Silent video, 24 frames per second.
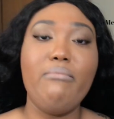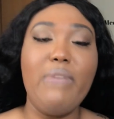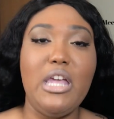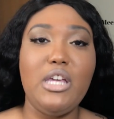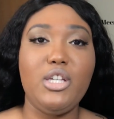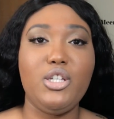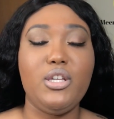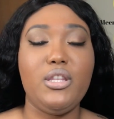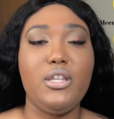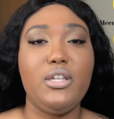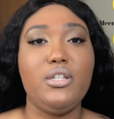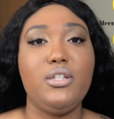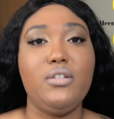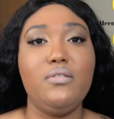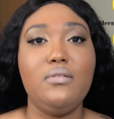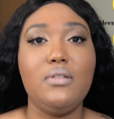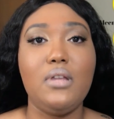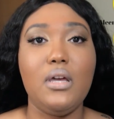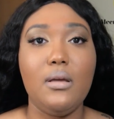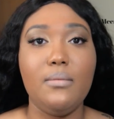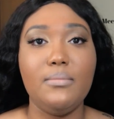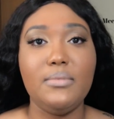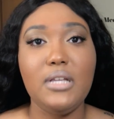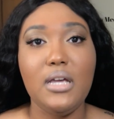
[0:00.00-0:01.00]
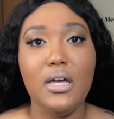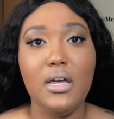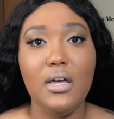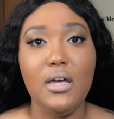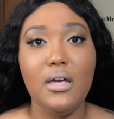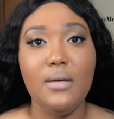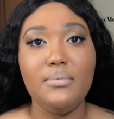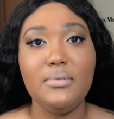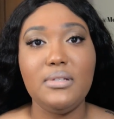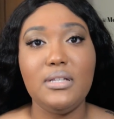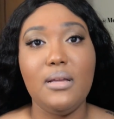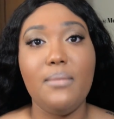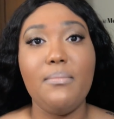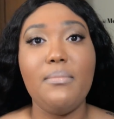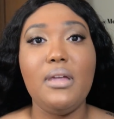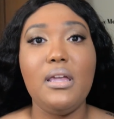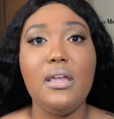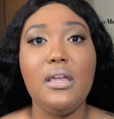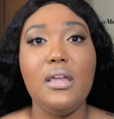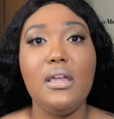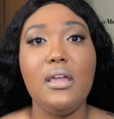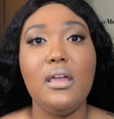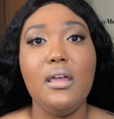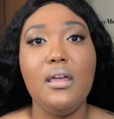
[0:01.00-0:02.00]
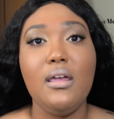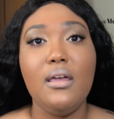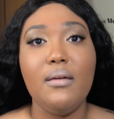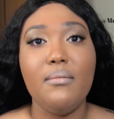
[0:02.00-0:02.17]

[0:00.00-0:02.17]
make sure that you thumbs up, send me